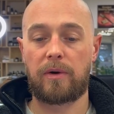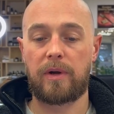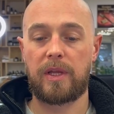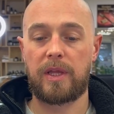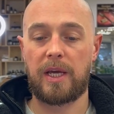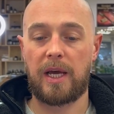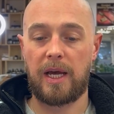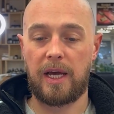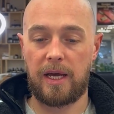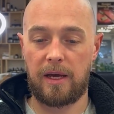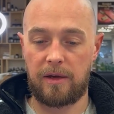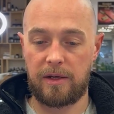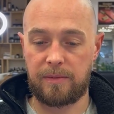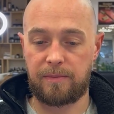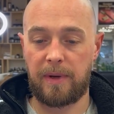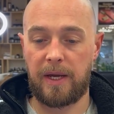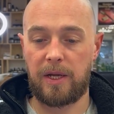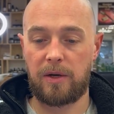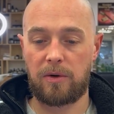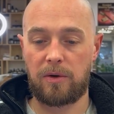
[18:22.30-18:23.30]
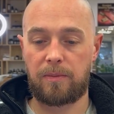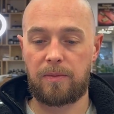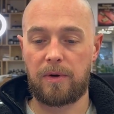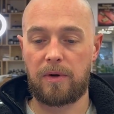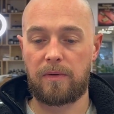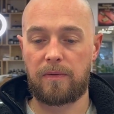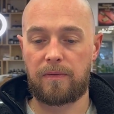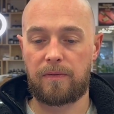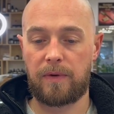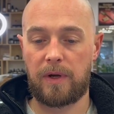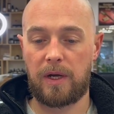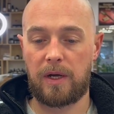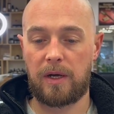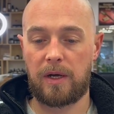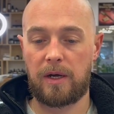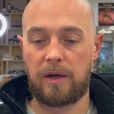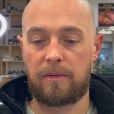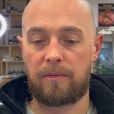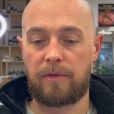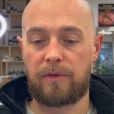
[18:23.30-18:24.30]
hair is made up of
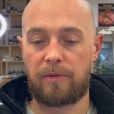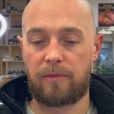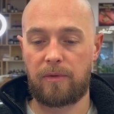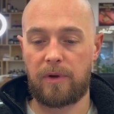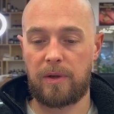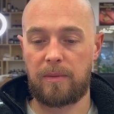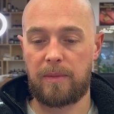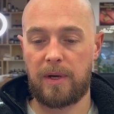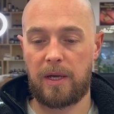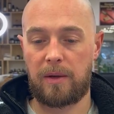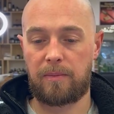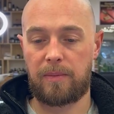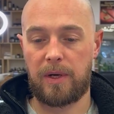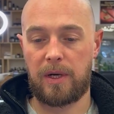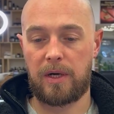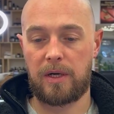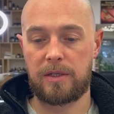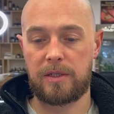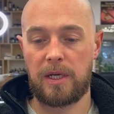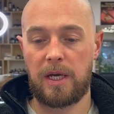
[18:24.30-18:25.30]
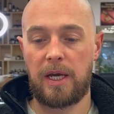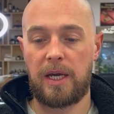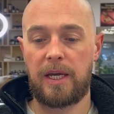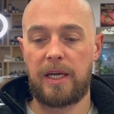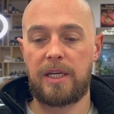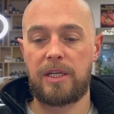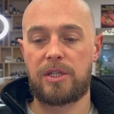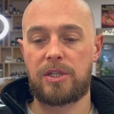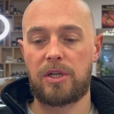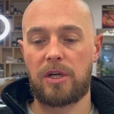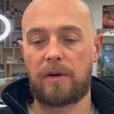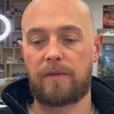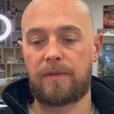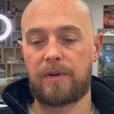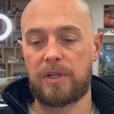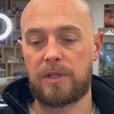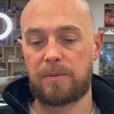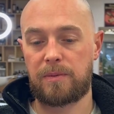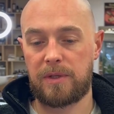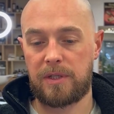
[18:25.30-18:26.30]
three main parts, each
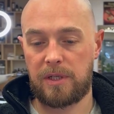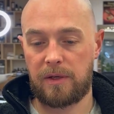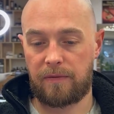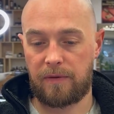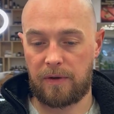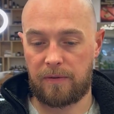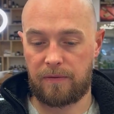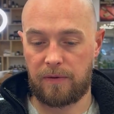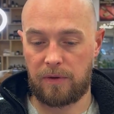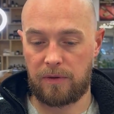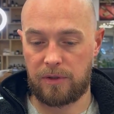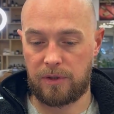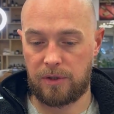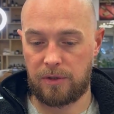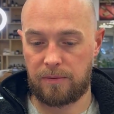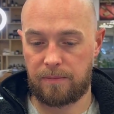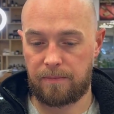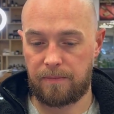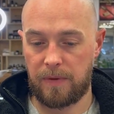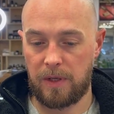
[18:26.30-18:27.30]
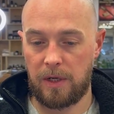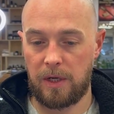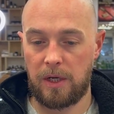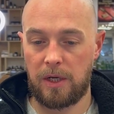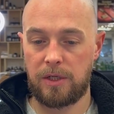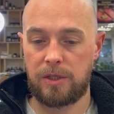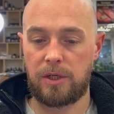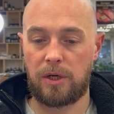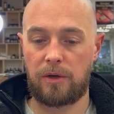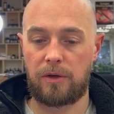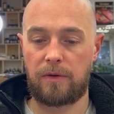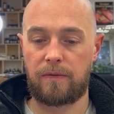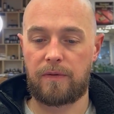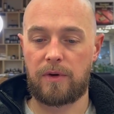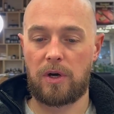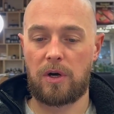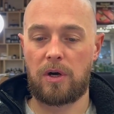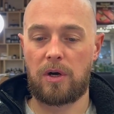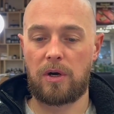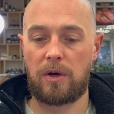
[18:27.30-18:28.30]
serving a specific function. So you've
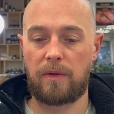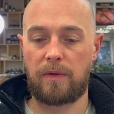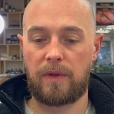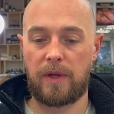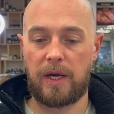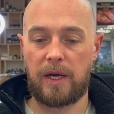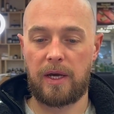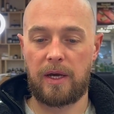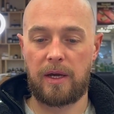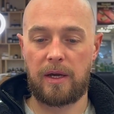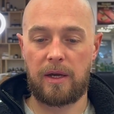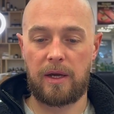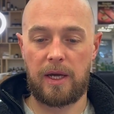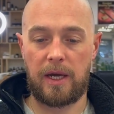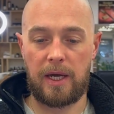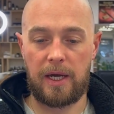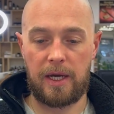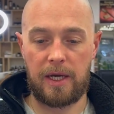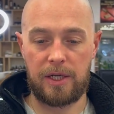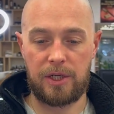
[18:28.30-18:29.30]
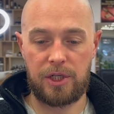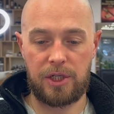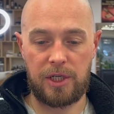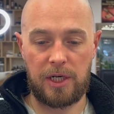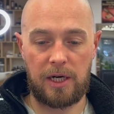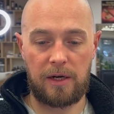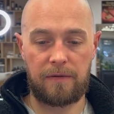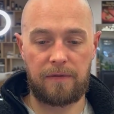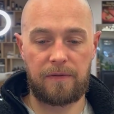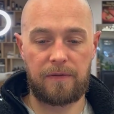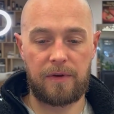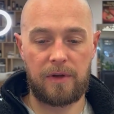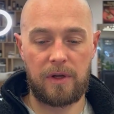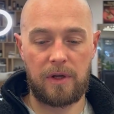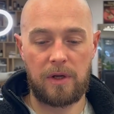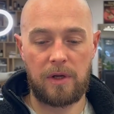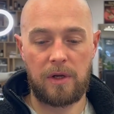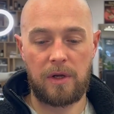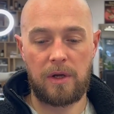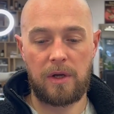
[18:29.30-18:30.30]
got the hair shaft,
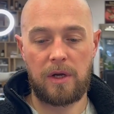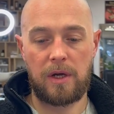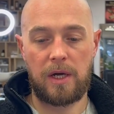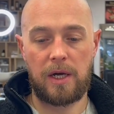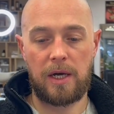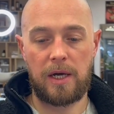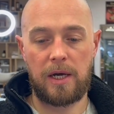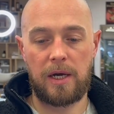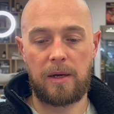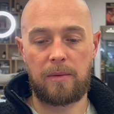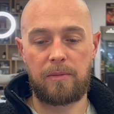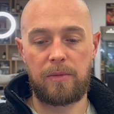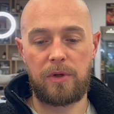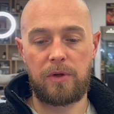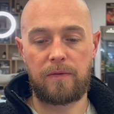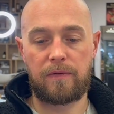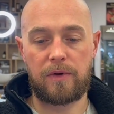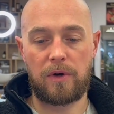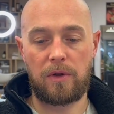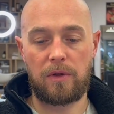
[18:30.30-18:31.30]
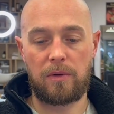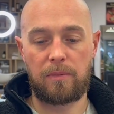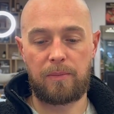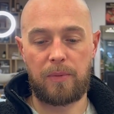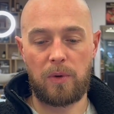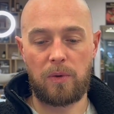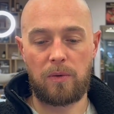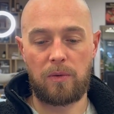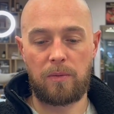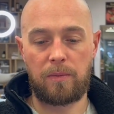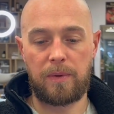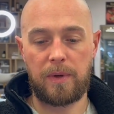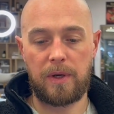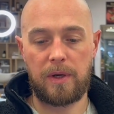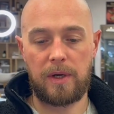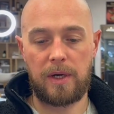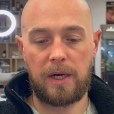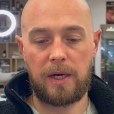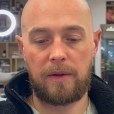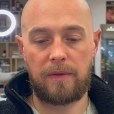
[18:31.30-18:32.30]
you've got the bulb,
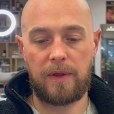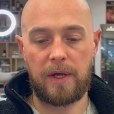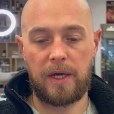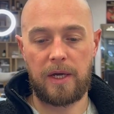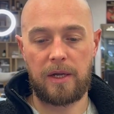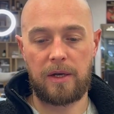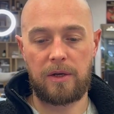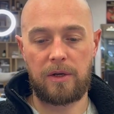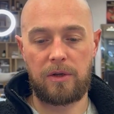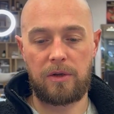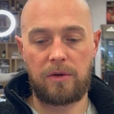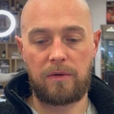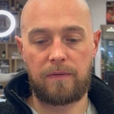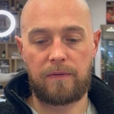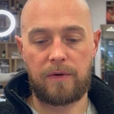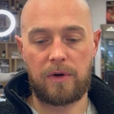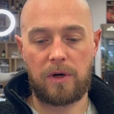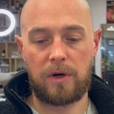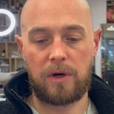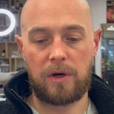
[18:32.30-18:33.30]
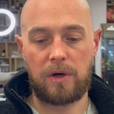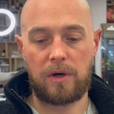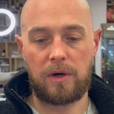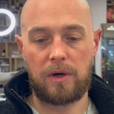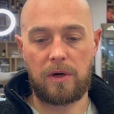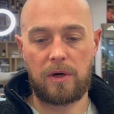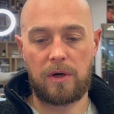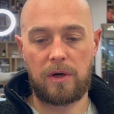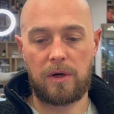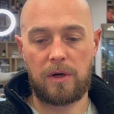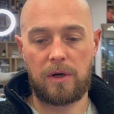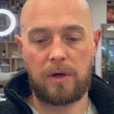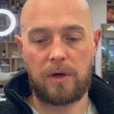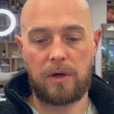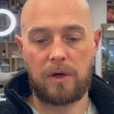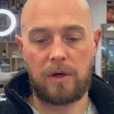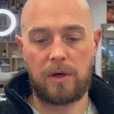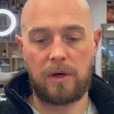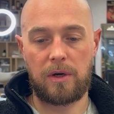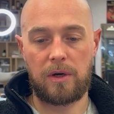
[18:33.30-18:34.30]
and then you've got
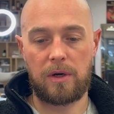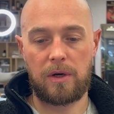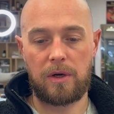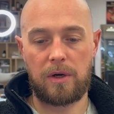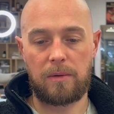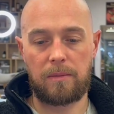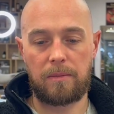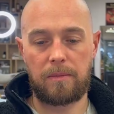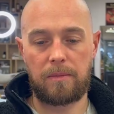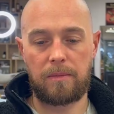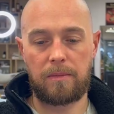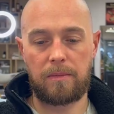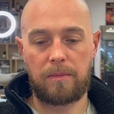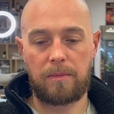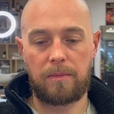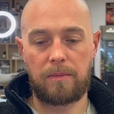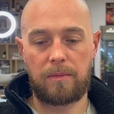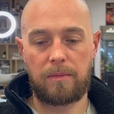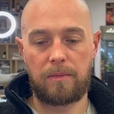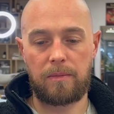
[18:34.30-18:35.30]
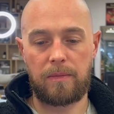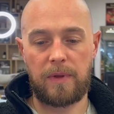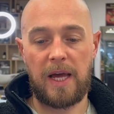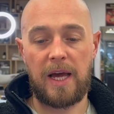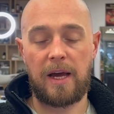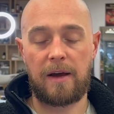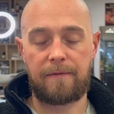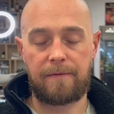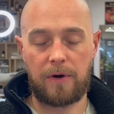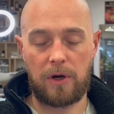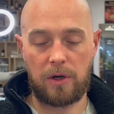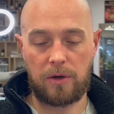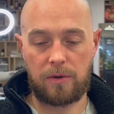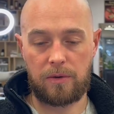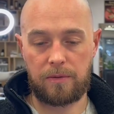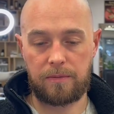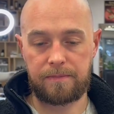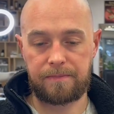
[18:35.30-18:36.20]
the hair follicle.